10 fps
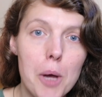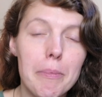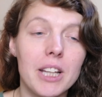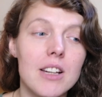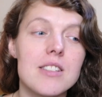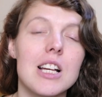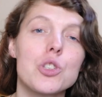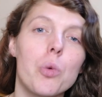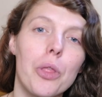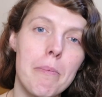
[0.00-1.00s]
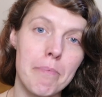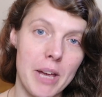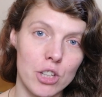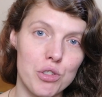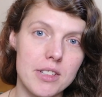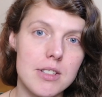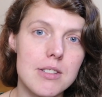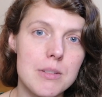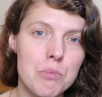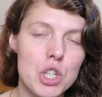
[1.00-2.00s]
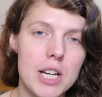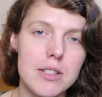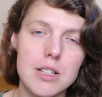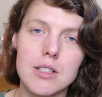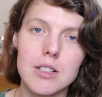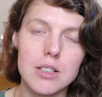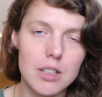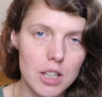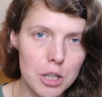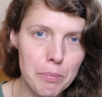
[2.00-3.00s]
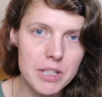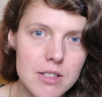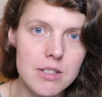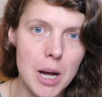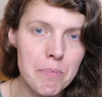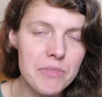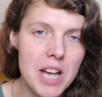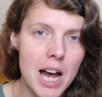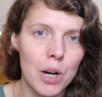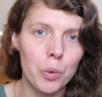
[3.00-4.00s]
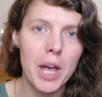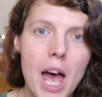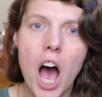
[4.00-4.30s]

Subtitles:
because that's what the matrix system does, is keep us dumbed down,